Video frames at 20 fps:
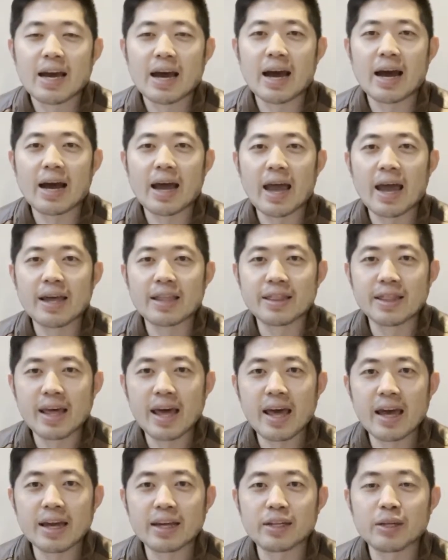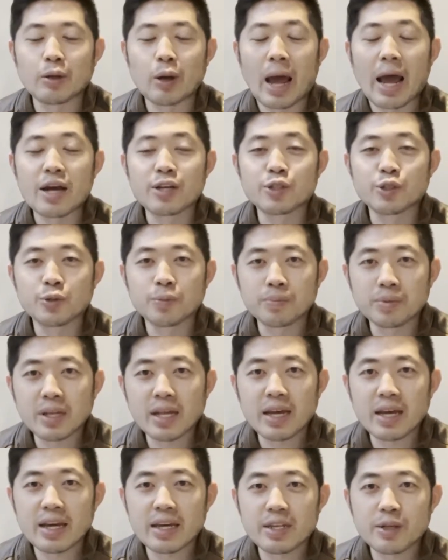And then as you
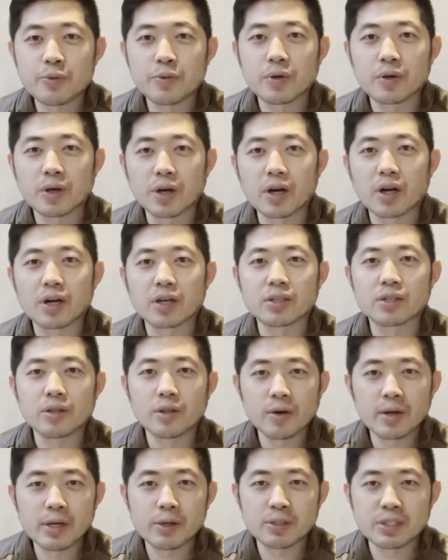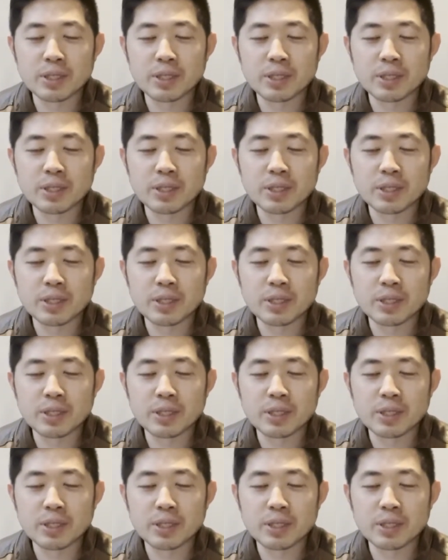play, you will earn loyalty